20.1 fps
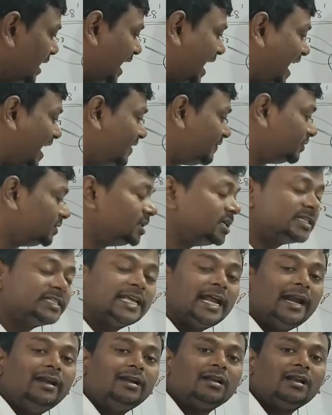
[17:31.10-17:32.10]
have the
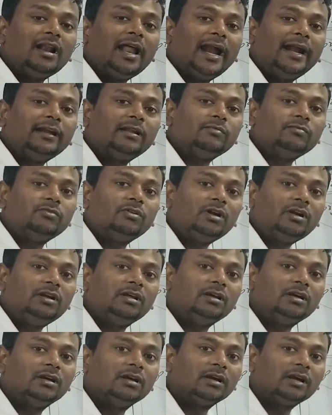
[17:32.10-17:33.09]
central atom what?
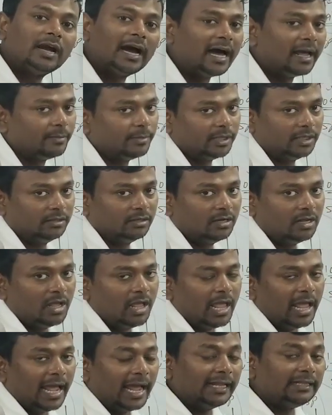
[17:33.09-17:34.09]
Carbon,
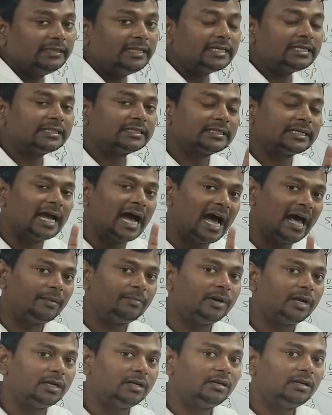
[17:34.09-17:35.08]
and this
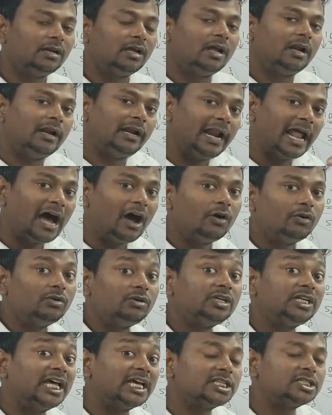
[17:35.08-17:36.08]
carbon
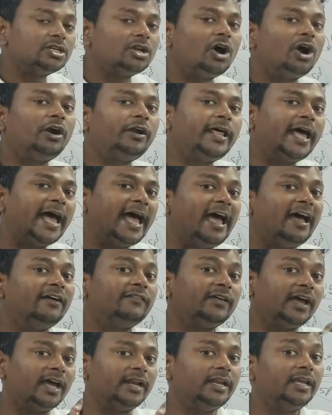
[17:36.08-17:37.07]
now does not
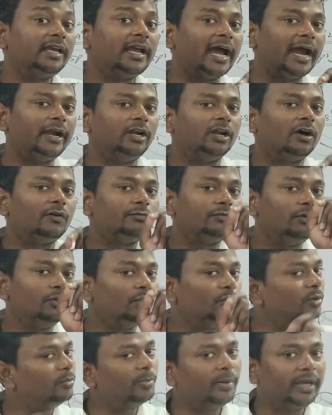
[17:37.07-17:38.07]
have any kind of
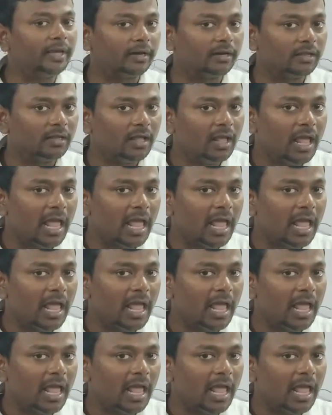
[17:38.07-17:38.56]
lone pair.